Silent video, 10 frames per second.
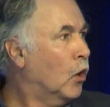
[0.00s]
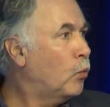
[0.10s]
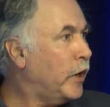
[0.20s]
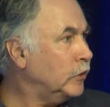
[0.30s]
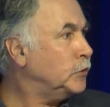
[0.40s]

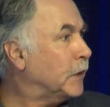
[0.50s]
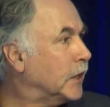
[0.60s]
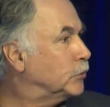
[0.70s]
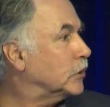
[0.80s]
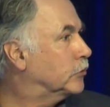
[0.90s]
Where this
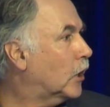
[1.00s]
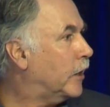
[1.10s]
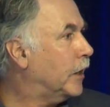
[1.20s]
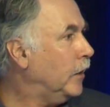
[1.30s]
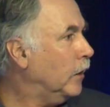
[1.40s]
becomes
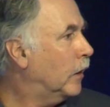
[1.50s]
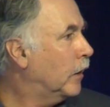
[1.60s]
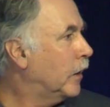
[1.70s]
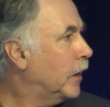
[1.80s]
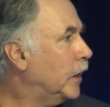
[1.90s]
exciting
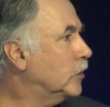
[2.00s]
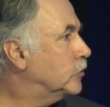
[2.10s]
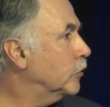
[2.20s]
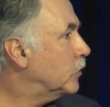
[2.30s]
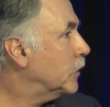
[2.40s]

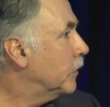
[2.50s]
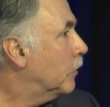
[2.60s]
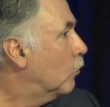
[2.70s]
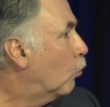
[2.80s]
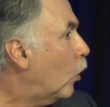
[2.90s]
is that
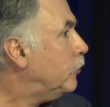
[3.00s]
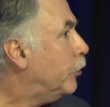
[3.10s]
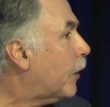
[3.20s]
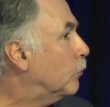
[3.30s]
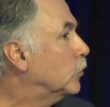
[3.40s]
what
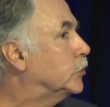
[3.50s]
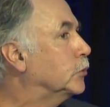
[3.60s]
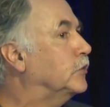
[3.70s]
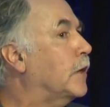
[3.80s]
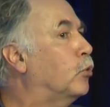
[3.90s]
you're able to
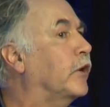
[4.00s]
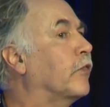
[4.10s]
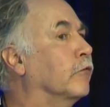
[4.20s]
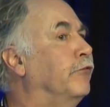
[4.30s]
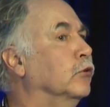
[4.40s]
do is then put
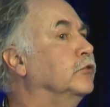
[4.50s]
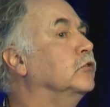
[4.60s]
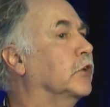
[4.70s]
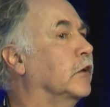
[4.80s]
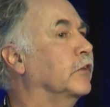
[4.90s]
other
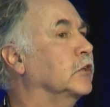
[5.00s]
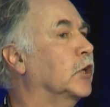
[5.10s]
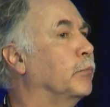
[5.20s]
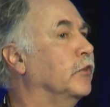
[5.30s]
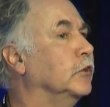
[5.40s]
filters over the
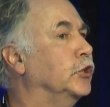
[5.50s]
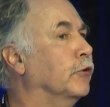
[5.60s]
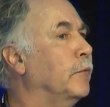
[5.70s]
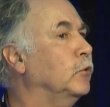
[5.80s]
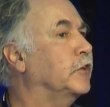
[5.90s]
top of this.
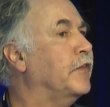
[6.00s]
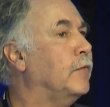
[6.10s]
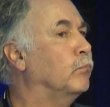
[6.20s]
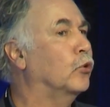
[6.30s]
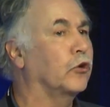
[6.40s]
You're able to
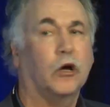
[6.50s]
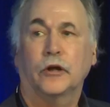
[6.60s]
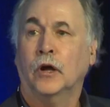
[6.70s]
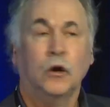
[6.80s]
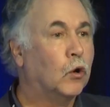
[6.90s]
then put
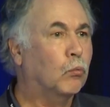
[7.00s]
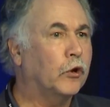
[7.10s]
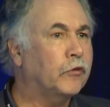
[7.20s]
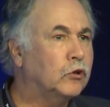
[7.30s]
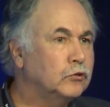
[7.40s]
on
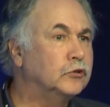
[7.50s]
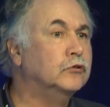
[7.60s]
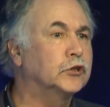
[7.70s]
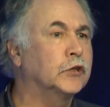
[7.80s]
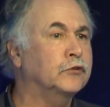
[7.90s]
what are the goods and
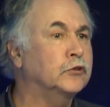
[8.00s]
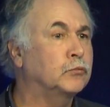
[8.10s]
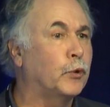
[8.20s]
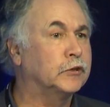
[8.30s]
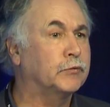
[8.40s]

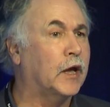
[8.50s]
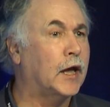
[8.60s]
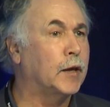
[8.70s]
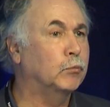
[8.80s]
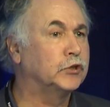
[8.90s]
services we're
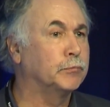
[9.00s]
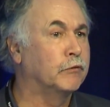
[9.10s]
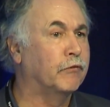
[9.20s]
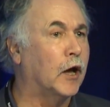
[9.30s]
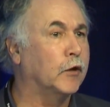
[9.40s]
able to
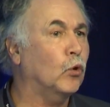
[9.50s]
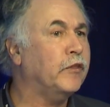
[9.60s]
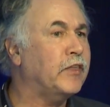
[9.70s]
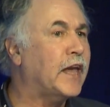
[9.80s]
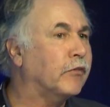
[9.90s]
provide? What
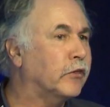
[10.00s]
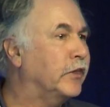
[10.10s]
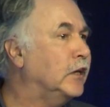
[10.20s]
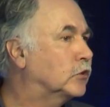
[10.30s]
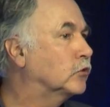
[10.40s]
are the other
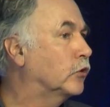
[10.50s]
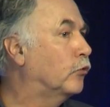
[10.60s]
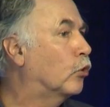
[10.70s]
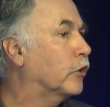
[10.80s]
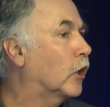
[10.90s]
things as an
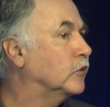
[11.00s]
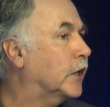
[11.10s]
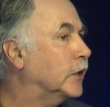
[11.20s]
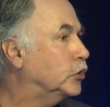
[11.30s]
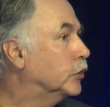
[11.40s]

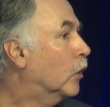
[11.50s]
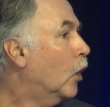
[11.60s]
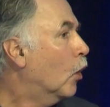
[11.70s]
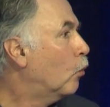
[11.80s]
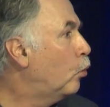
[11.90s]
organisation
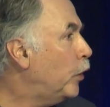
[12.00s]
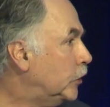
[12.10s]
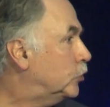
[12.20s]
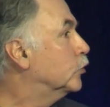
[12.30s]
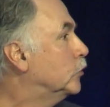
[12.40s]
we
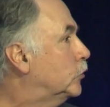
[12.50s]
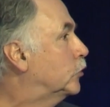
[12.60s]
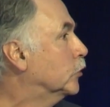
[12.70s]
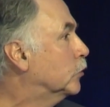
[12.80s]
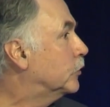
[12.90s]
should
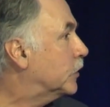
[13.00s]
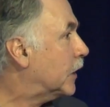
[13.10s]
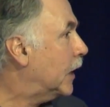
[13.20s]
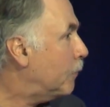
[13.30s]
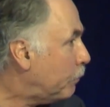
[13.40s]
do as a
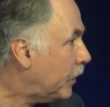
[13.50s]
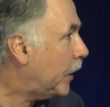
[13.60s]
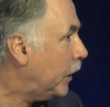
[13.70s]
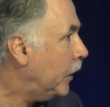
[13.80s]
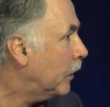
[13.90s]

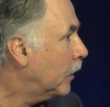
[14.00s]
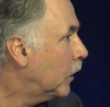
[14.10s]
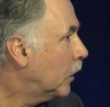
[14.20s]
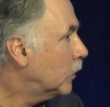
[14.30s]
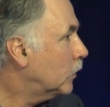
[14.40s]
company
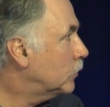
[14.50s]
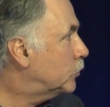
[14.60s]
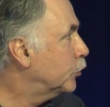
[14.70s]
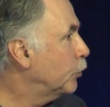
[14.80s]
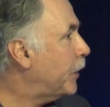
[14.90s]

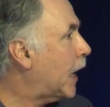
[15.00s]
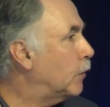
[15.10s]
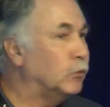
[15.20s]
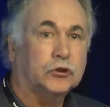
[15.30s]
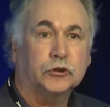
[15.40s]
to be
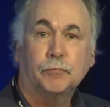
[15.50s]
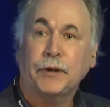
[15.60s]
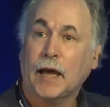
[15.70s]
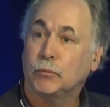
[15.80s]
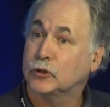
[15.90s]
able
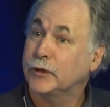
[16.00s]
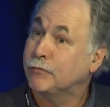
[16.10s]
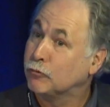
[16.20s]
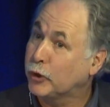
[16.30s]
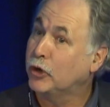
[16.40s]
to
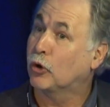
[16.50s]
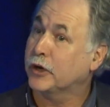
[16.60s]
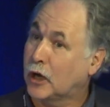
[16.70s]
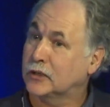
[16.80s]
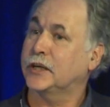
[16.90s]
even
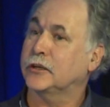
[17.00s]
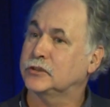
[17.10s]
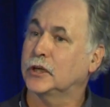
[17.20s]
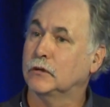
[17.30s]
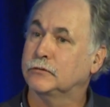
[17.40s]
reorganise
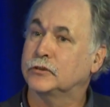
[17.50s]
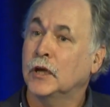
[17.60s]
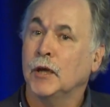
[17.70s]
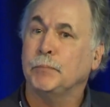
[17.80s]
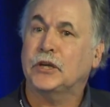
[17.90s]
ourselves,
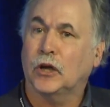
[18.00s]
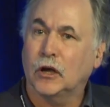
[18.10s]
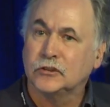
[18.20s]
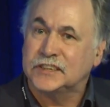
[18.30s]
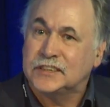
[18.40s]

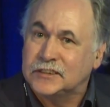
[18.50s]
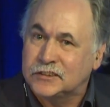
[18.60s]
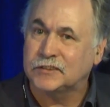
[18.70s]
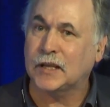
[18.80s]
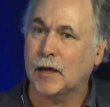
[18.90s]
because this
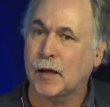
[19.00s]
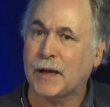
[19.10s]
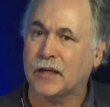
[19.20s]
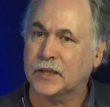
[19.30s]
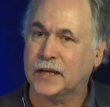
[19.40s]
is
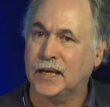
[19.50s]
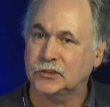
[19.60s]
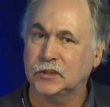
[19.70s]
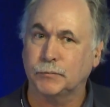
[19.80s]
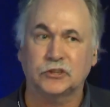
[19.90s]
about the
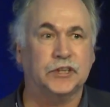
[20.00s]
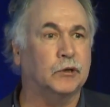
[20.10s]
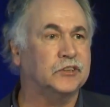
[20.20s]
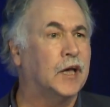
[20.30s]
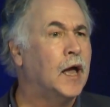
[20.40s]
customer. So
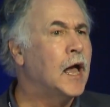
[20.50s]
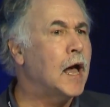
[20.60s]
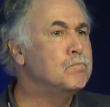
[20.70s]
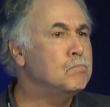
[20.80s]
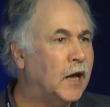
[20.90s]
it's
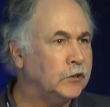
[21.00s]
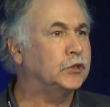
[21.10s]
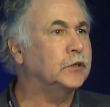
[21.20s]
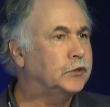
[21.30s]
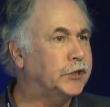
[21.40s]
a
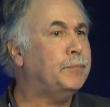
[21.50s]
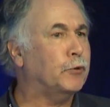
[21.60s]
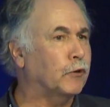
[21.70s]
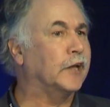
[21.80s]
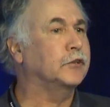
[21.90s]
much
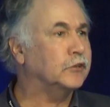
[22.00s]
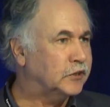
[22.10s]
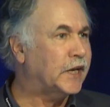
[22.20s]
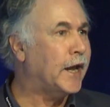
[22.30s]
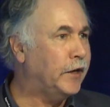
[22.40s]
deeper
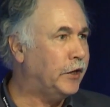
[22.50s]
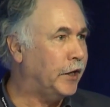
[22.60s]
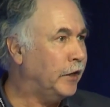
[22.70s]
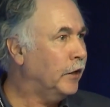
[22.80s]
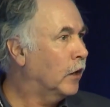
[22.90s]

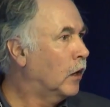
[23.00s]
understanding